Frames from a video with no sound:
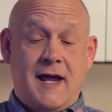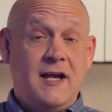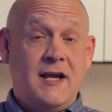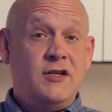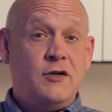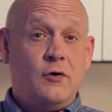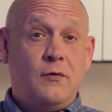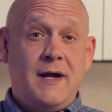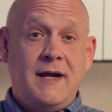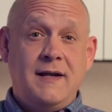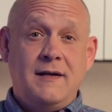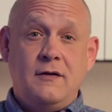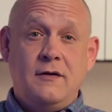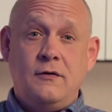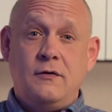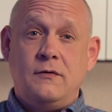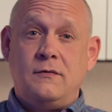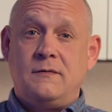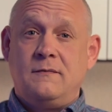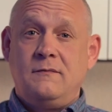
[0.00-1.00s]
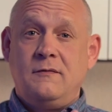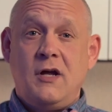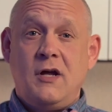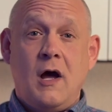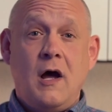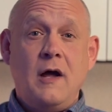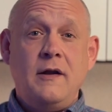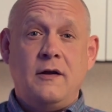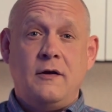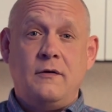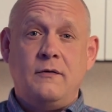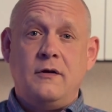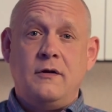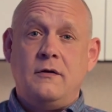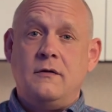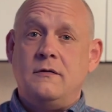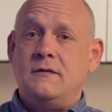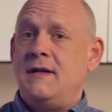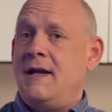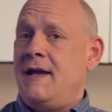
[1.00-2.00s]
HOA dues, condo
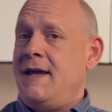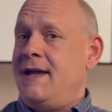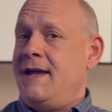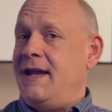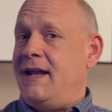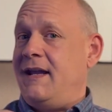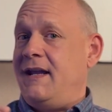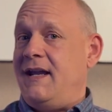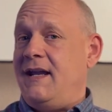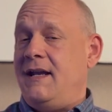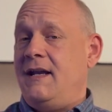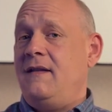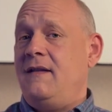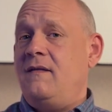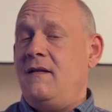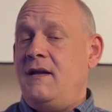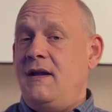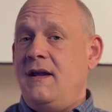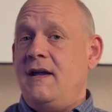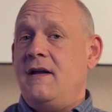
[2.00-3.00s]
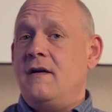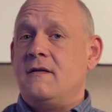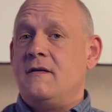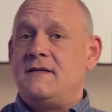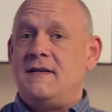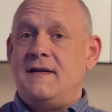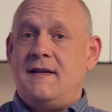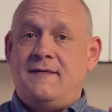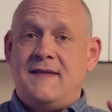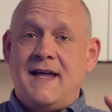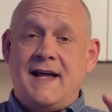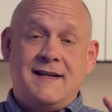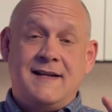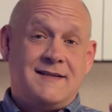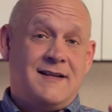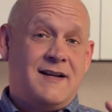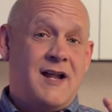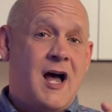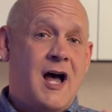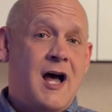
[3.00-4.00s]
dues, and anything else that is
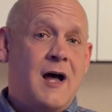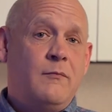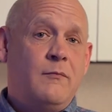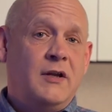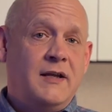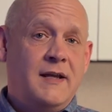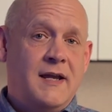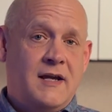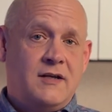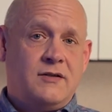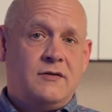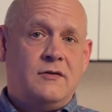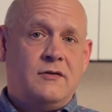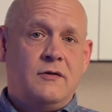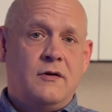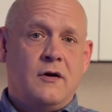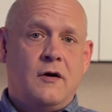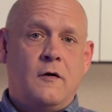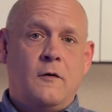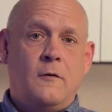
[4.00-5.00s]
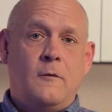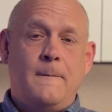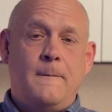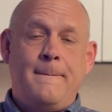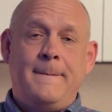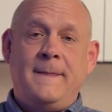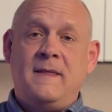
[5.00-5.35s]
an obligation to your home.